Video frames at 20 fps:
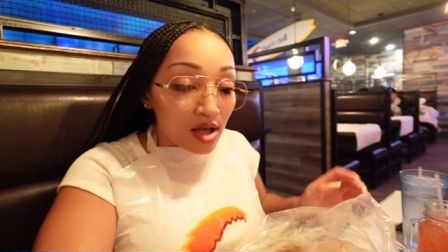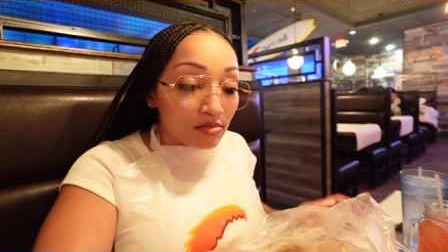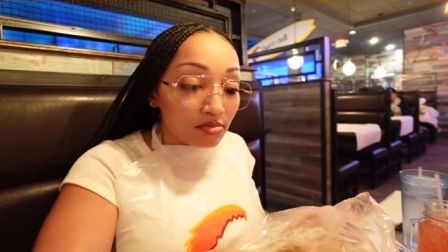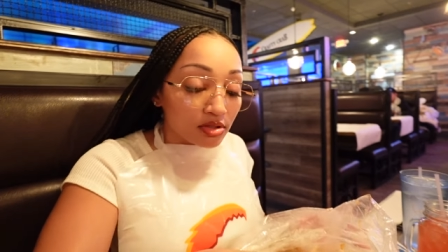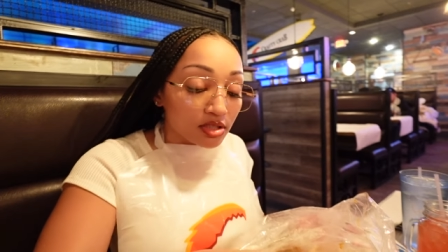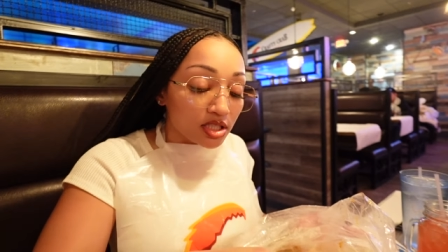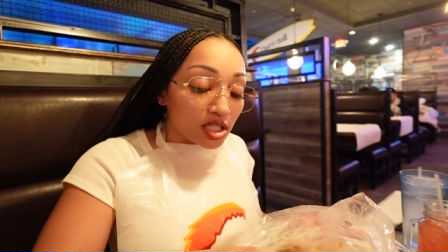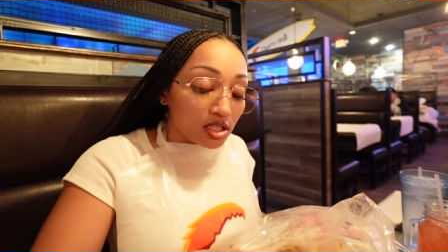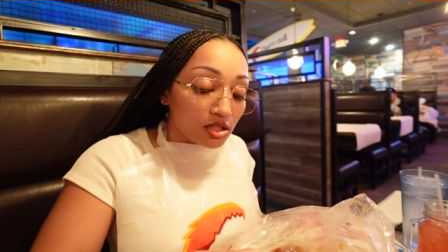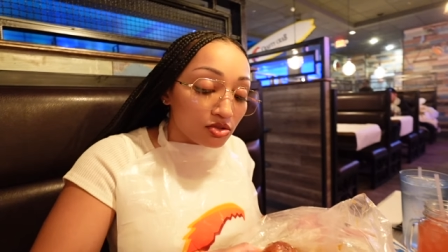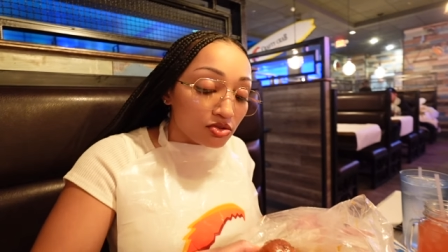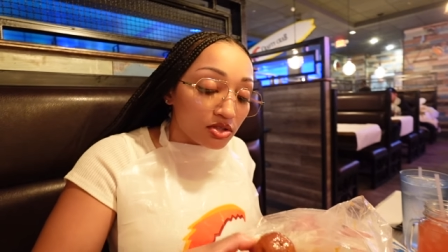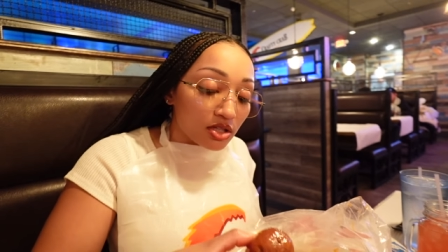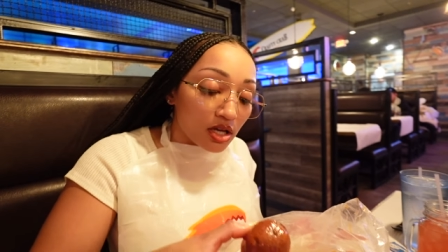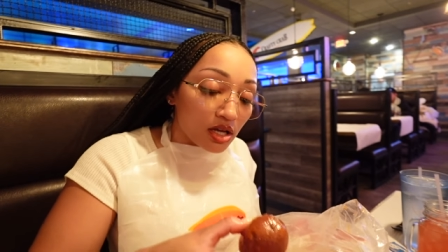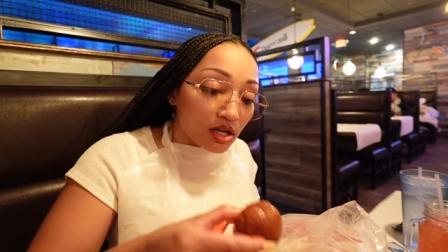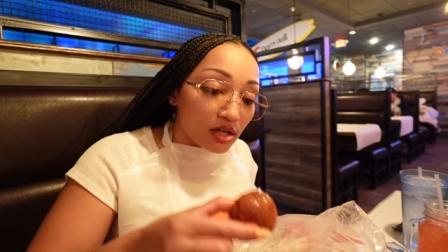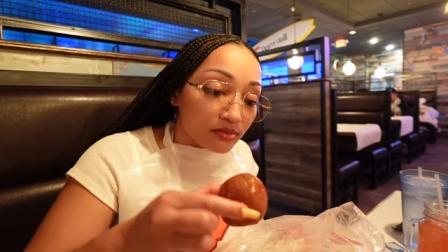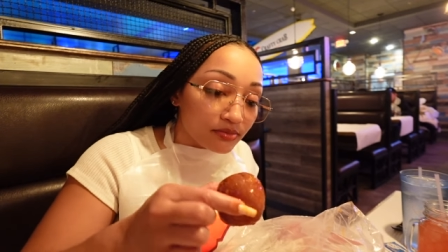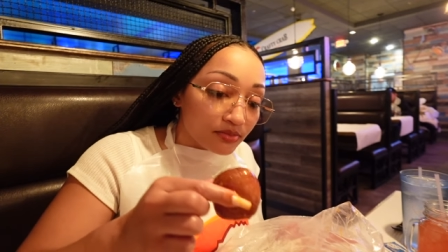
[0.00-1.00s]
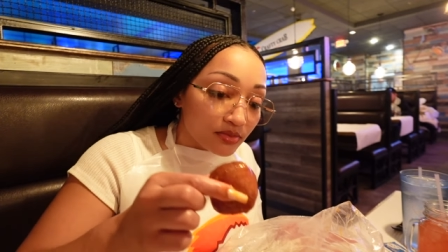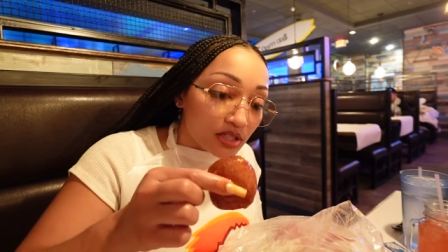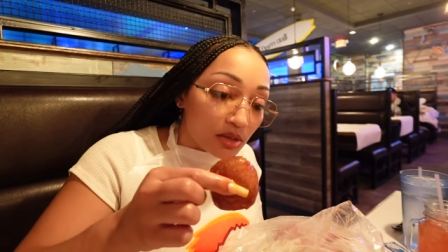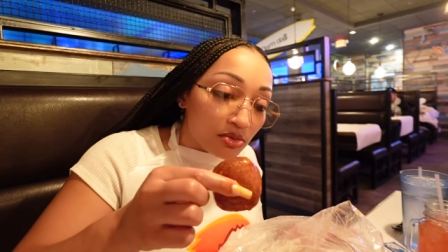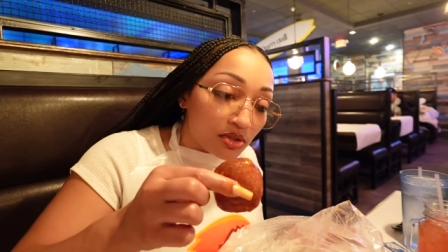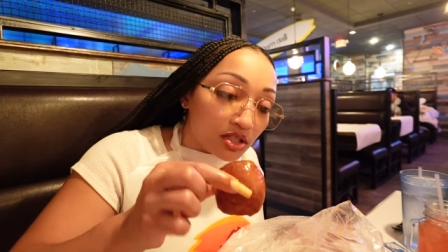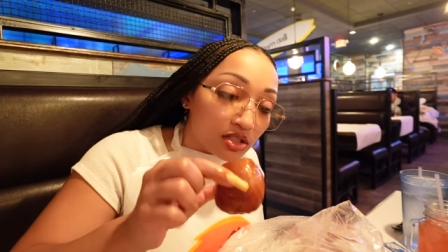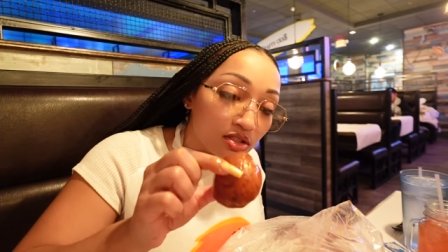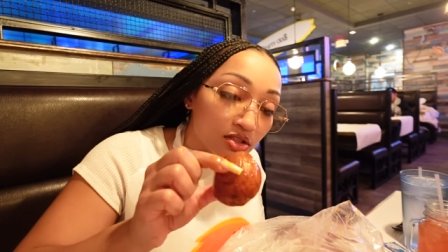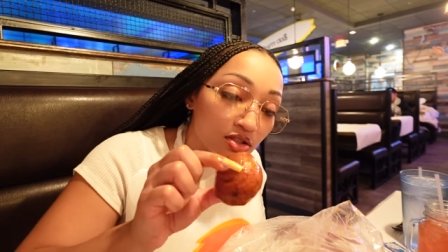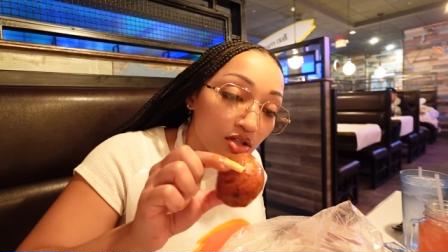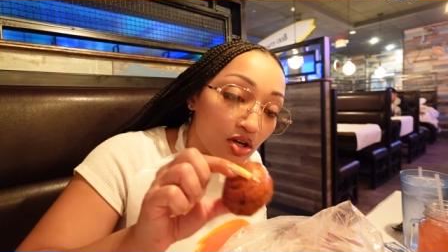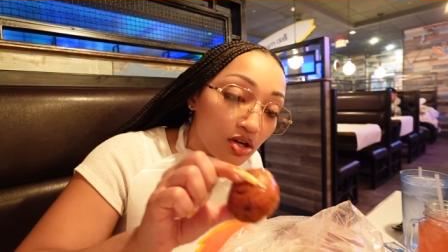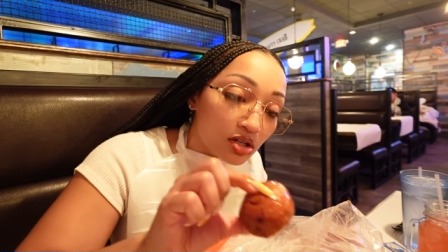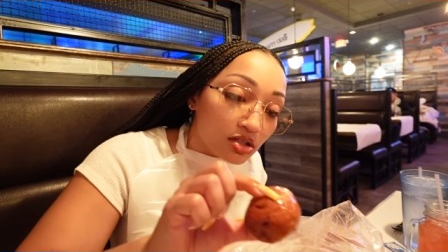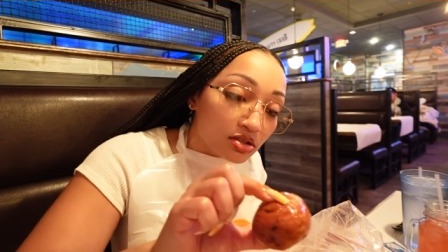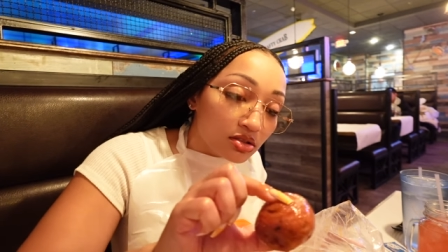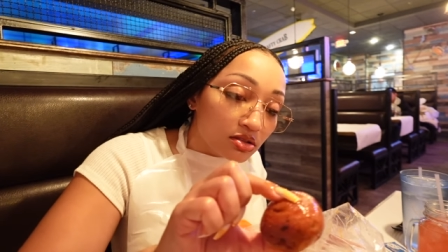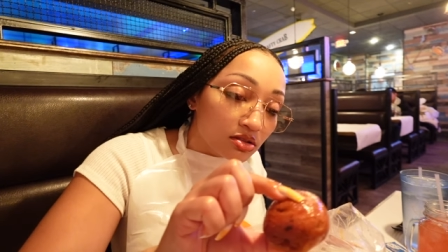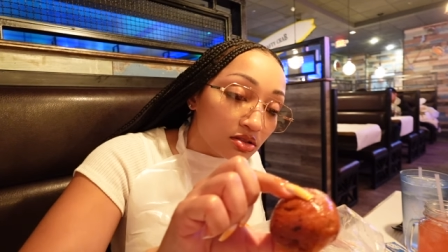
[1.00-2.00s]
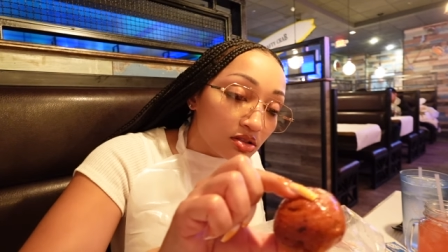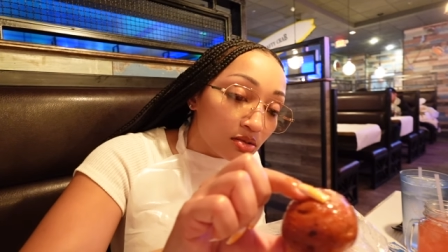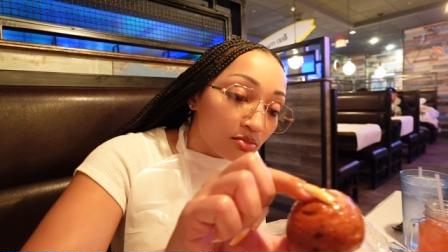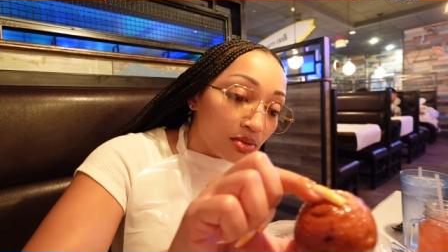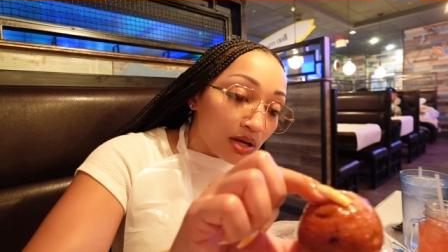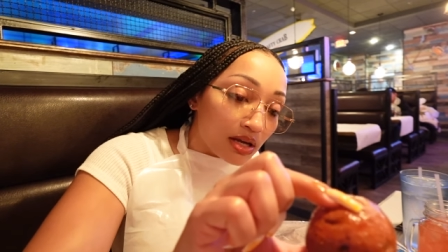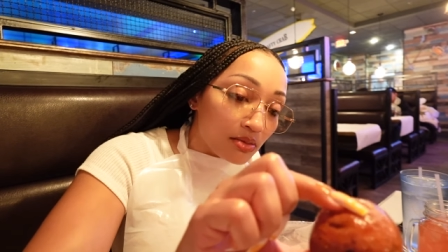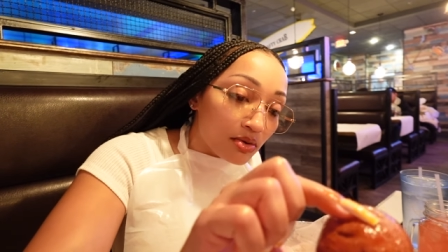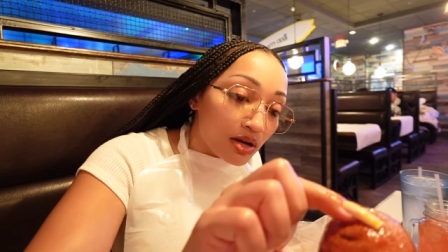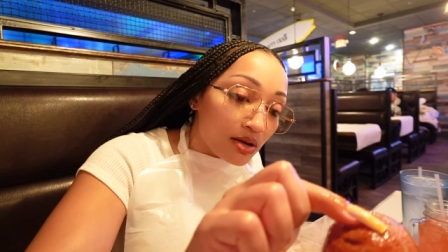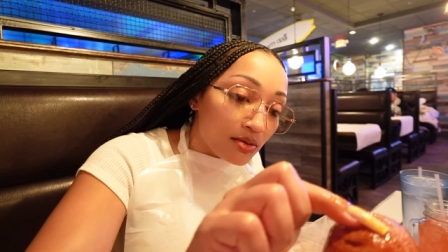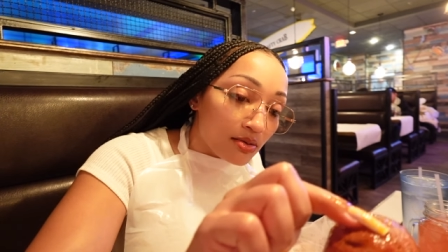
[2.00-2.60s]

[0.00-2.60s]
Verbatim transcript: Potato time. Dip it in the sauce. Come on, bite.